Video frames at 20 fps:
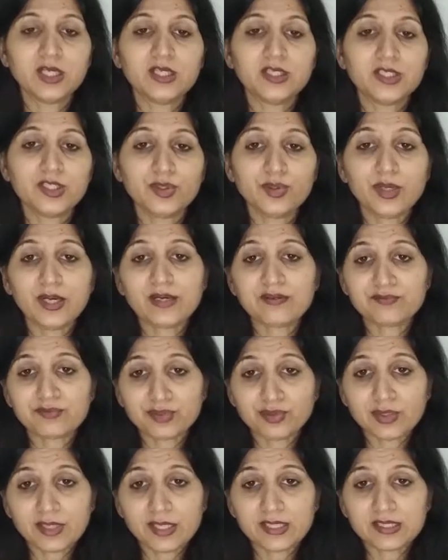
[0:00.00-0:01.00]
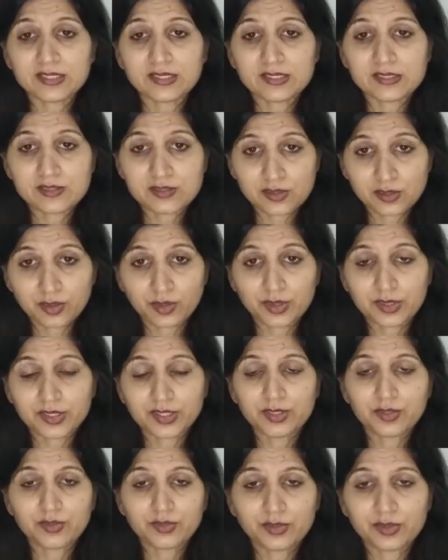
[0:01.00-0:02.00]
You have to write this on
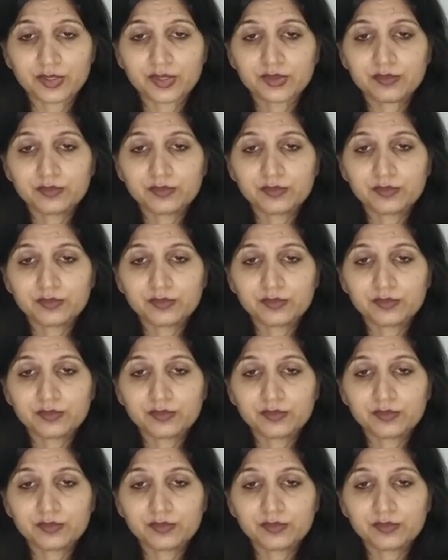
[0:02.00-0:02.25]
your own.